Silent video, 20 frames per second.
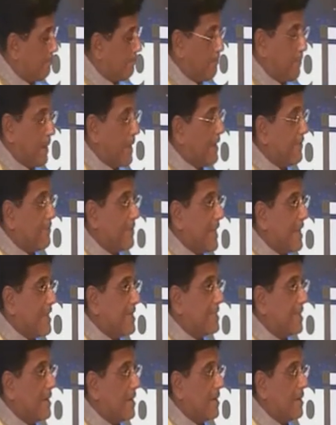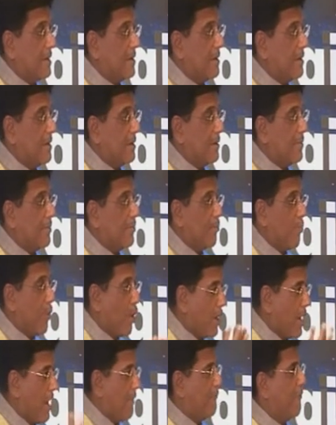But if there is a
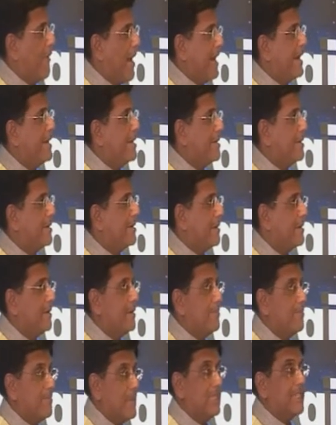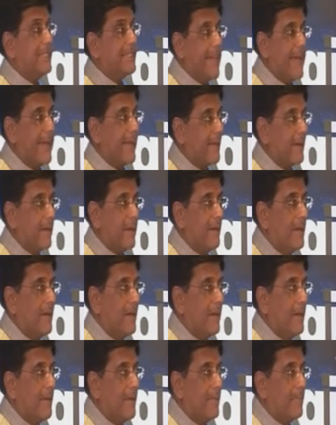bona fide mistake,
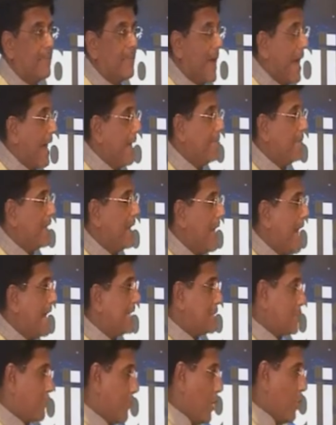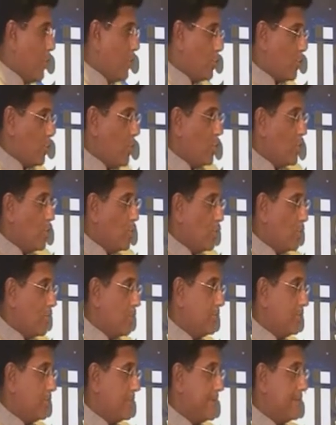I am the last fellow to
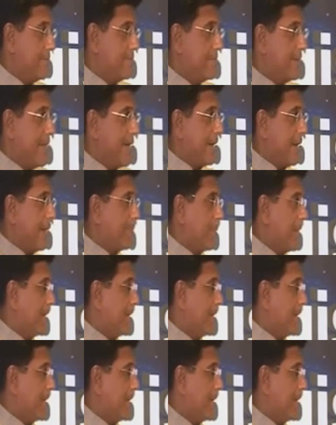take up